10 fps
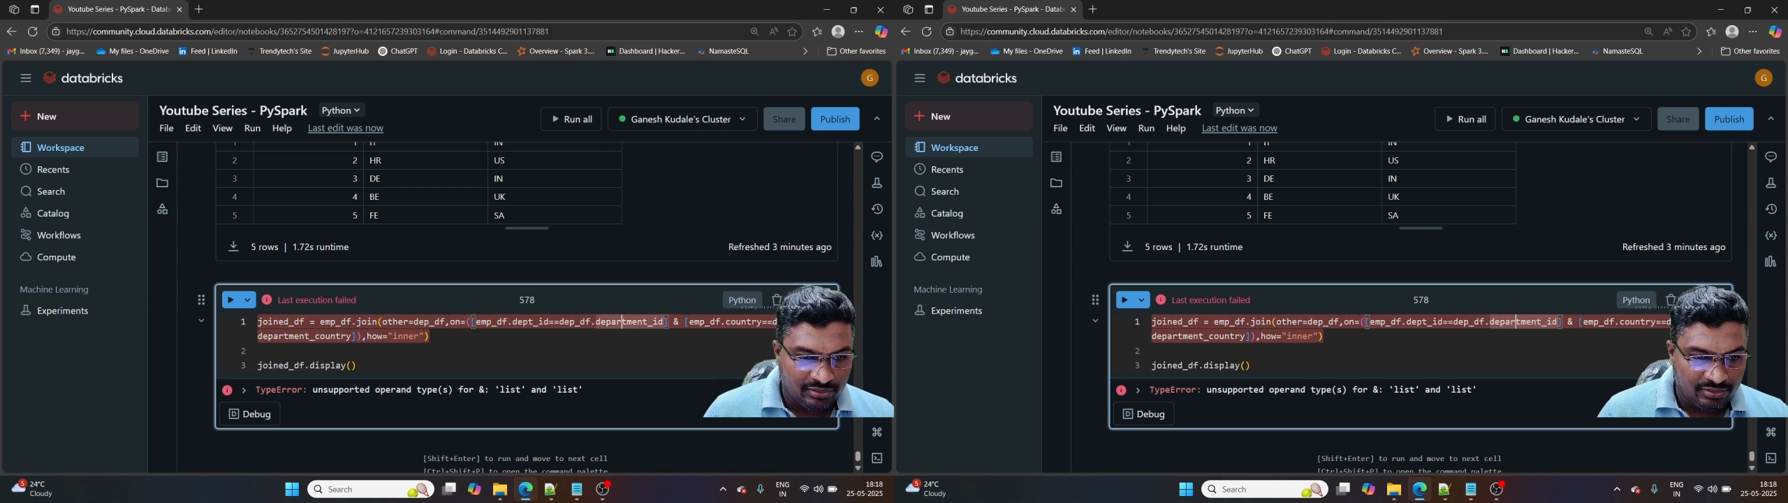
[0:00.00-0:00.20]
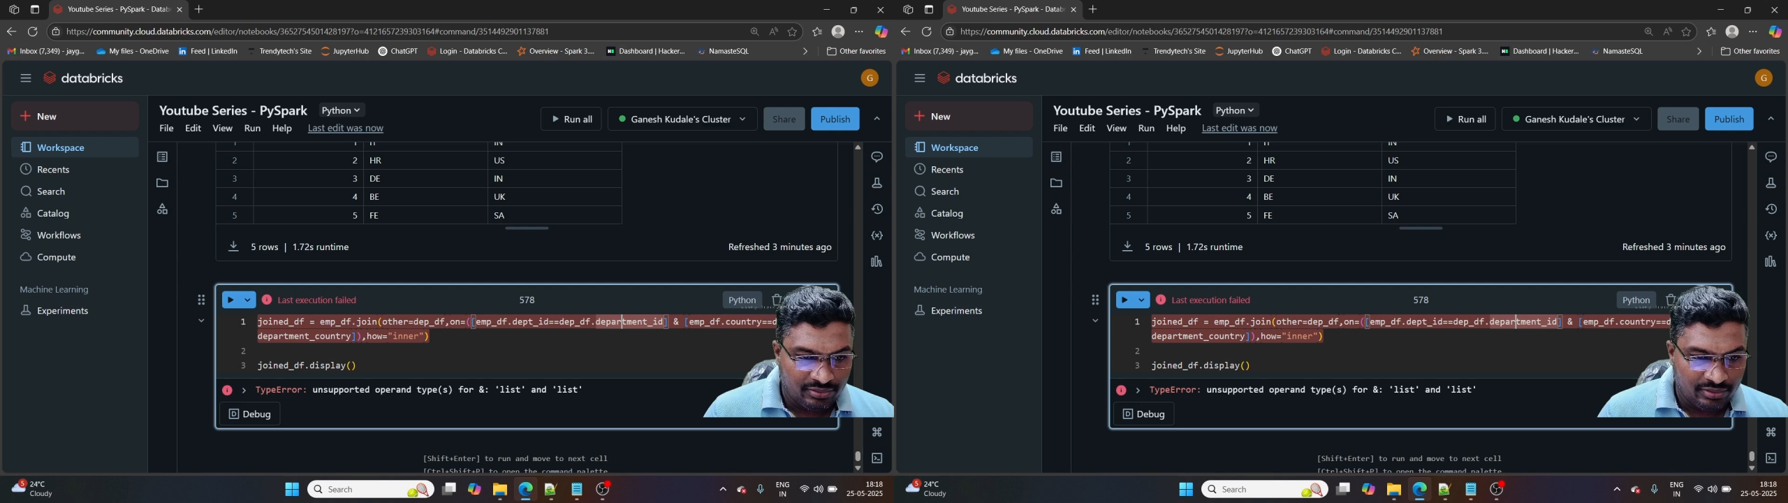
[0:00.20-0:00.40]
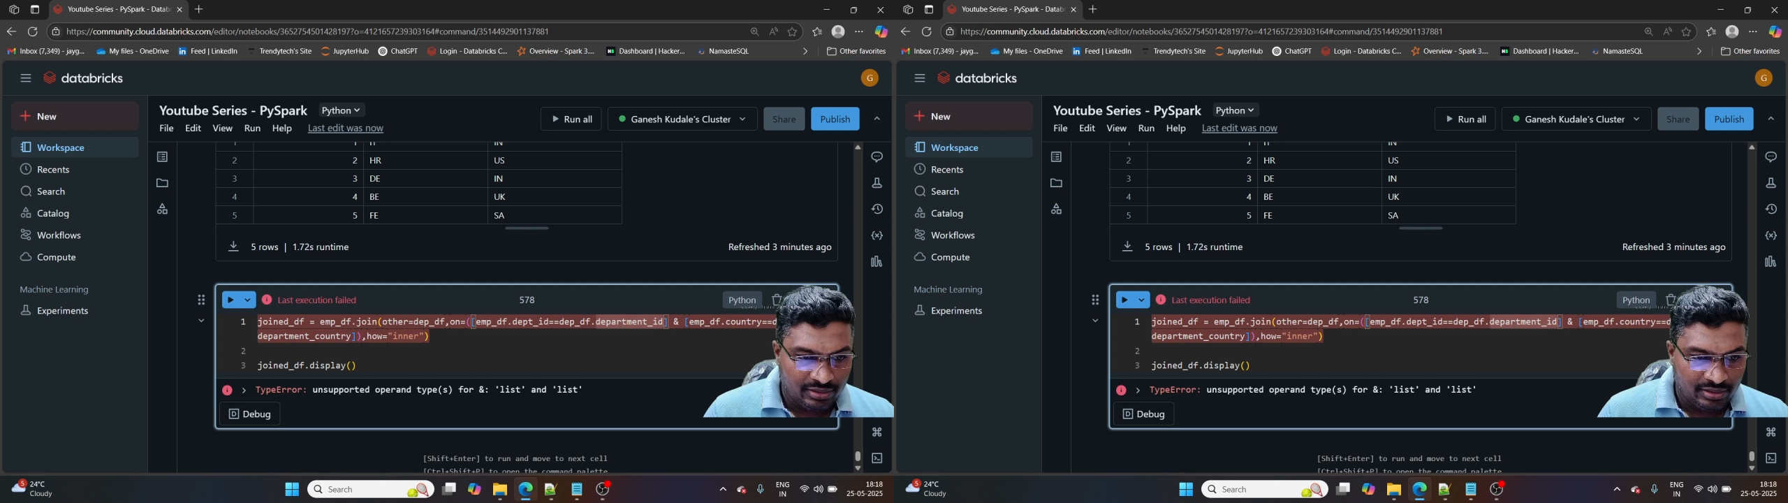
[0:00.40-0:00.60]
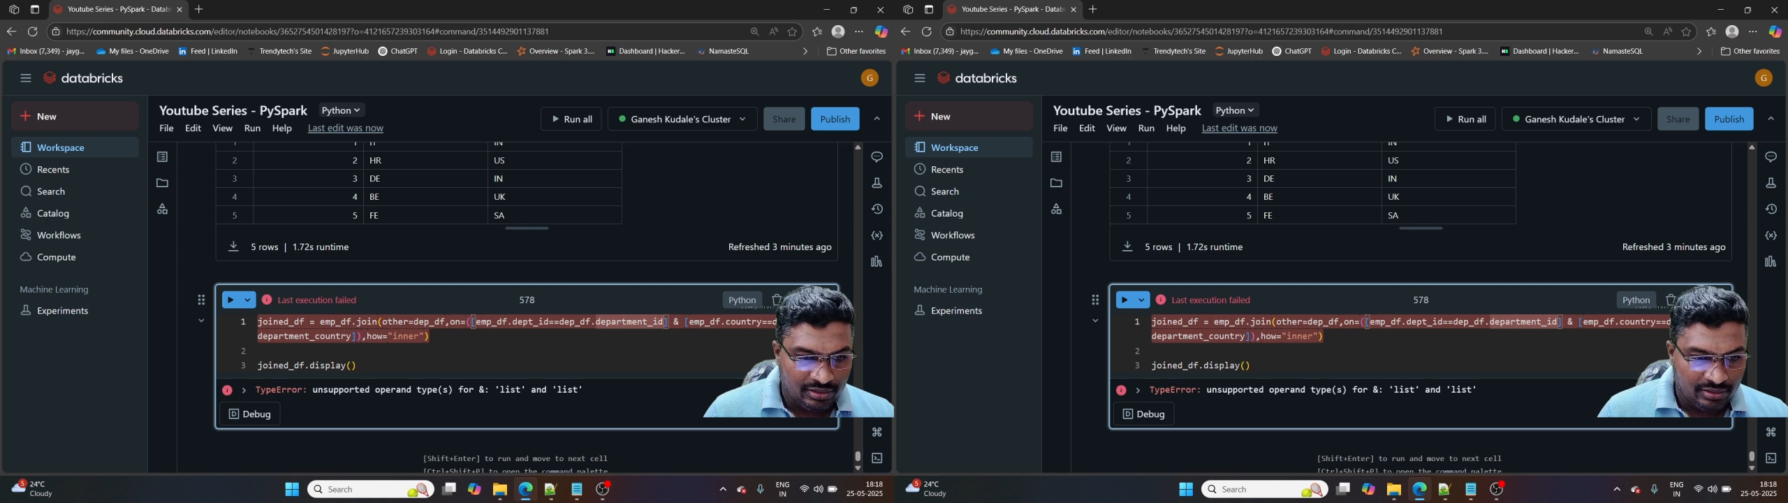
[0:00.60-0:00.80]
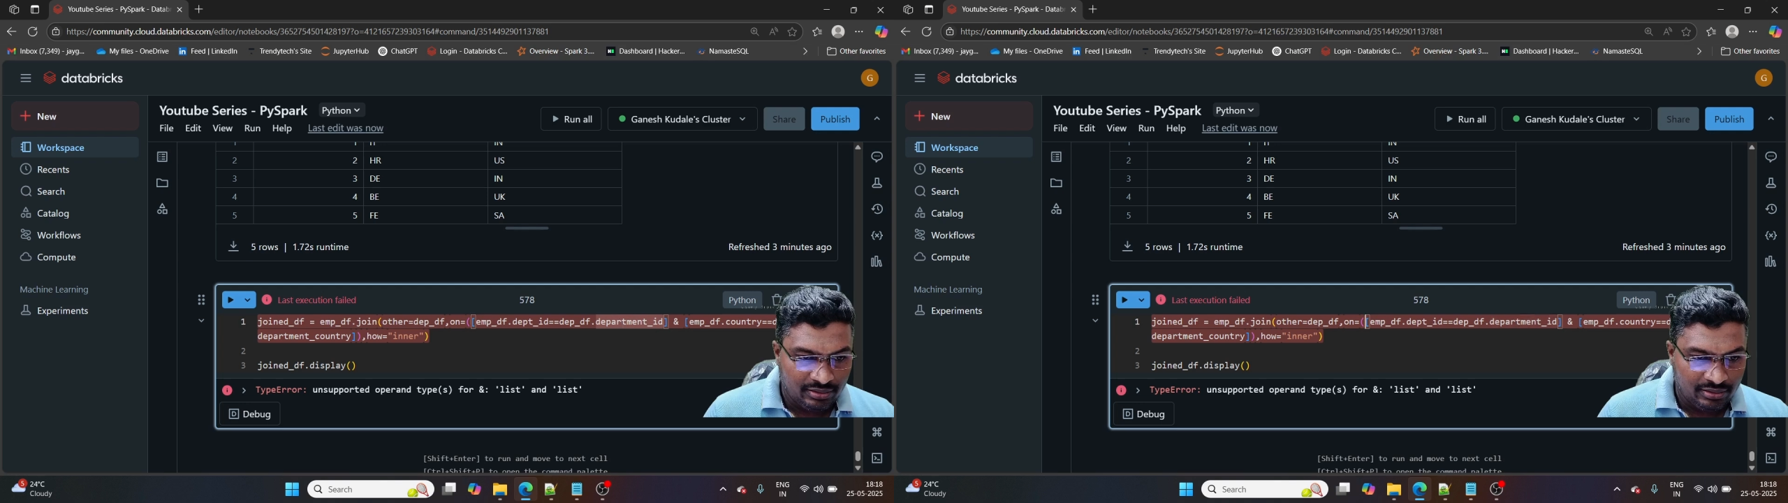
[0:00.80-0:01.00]

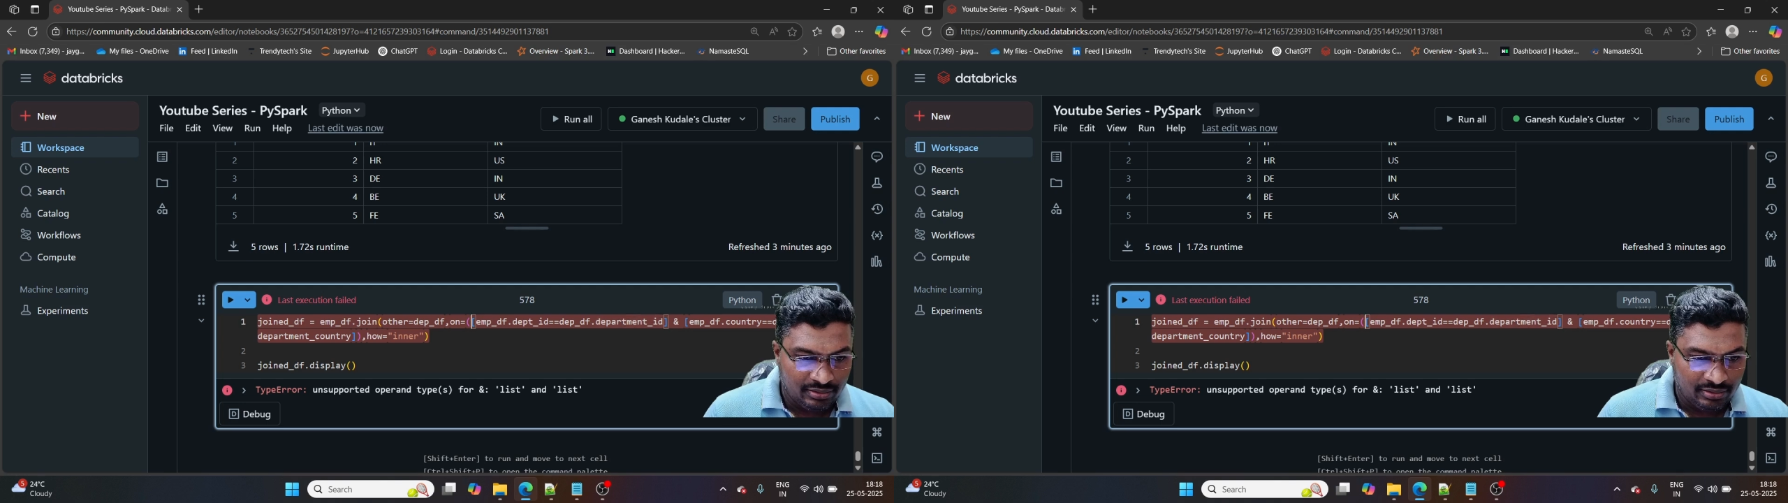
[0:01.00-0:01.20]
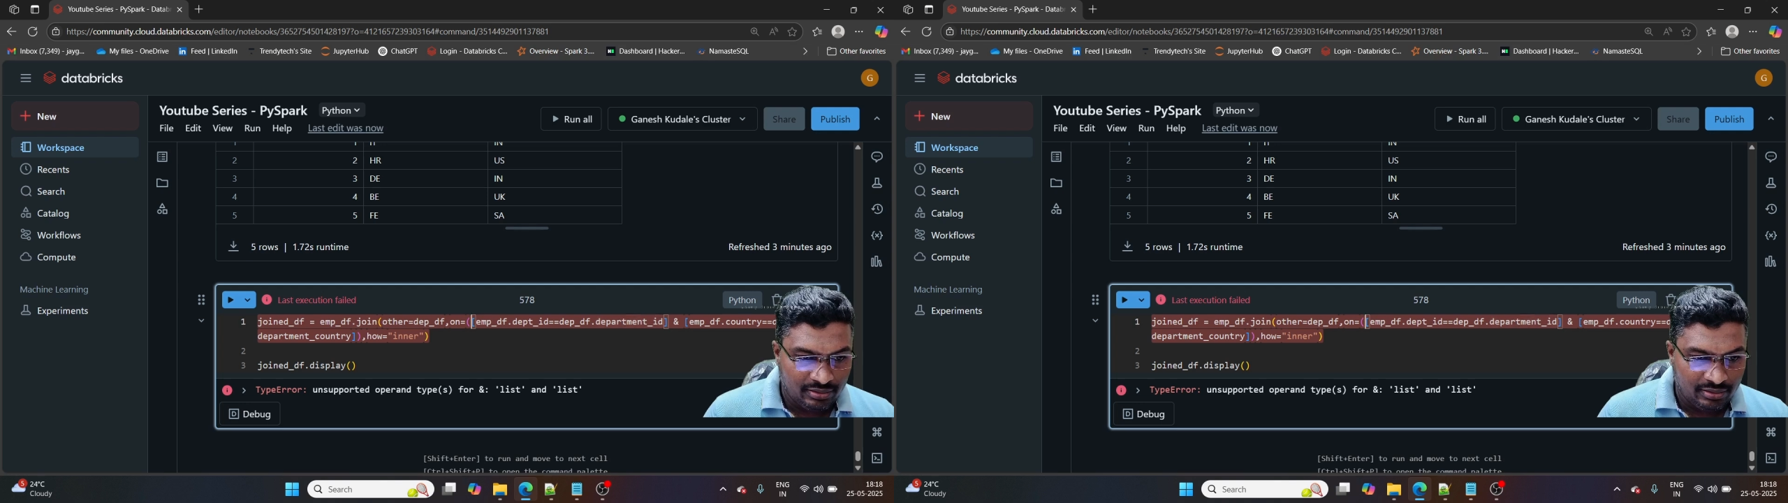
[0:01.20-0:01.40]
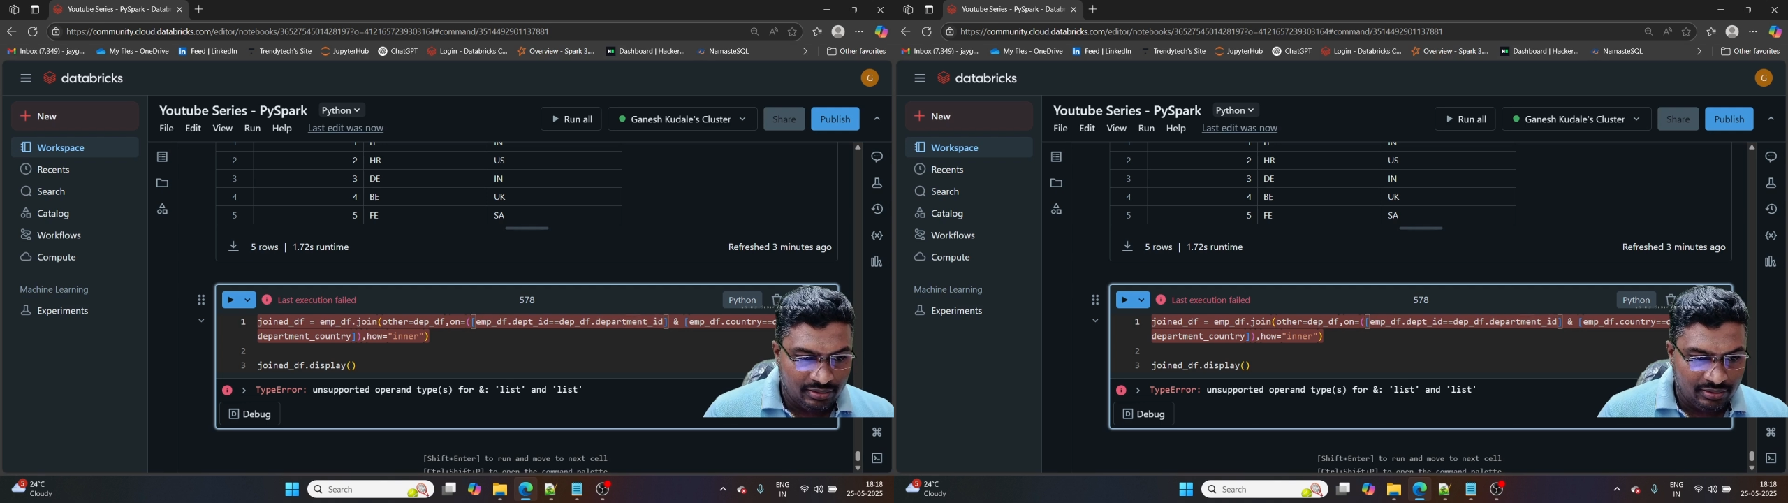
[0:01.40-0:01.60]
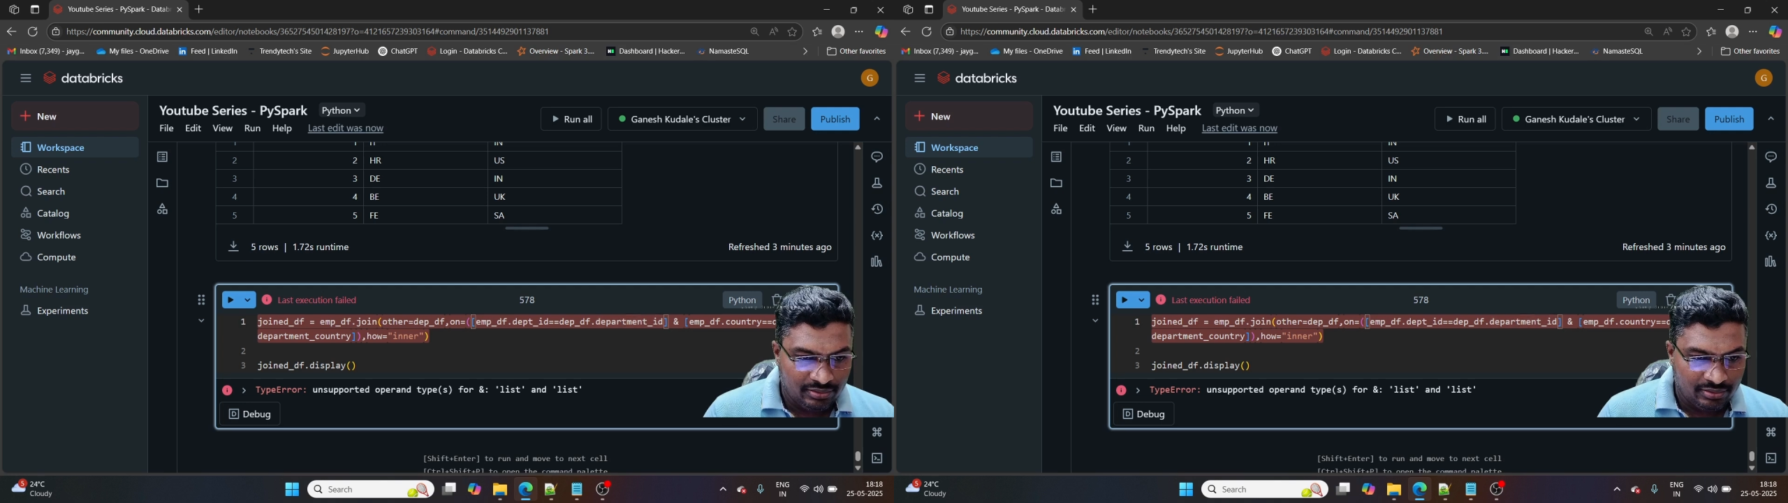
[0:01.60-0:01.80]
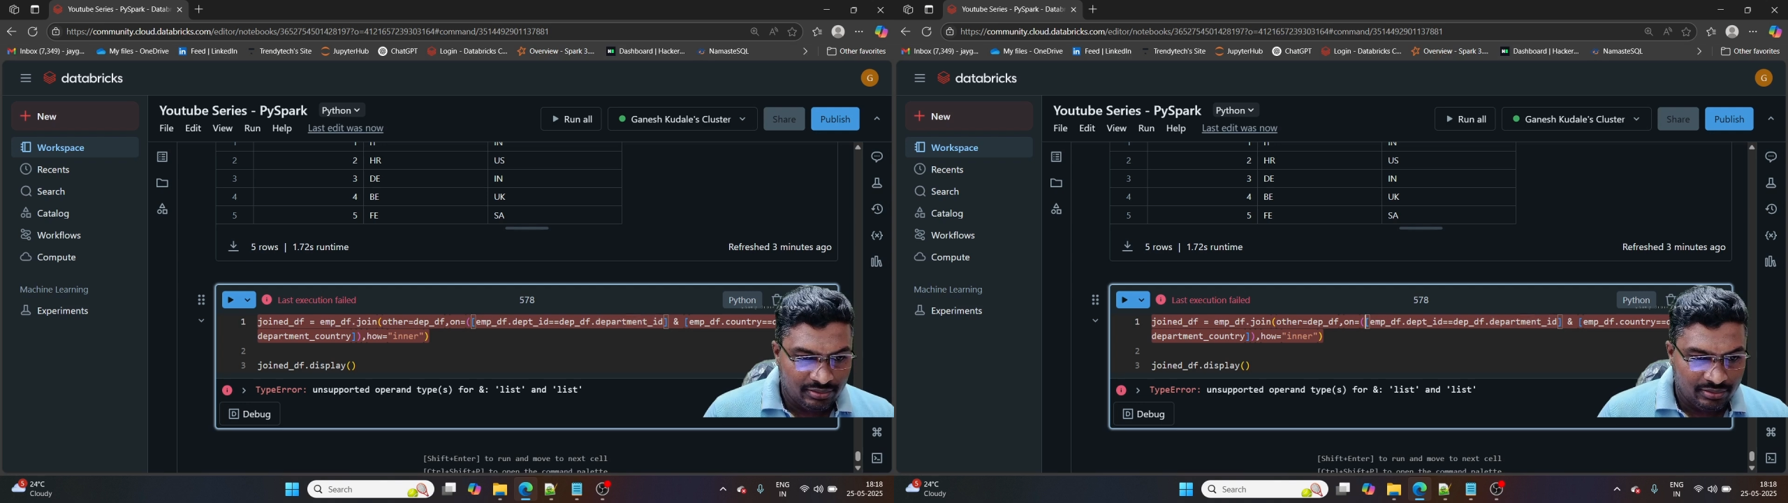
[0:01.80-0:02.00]
saying
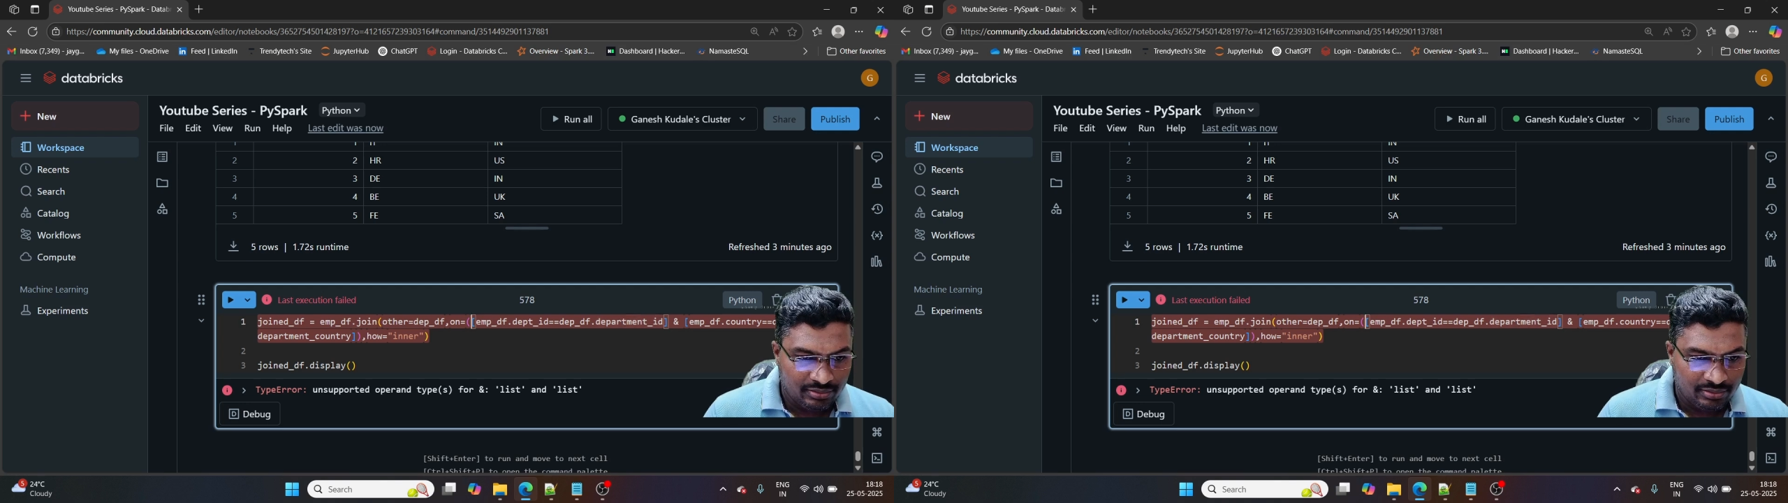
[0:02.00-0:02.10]
is,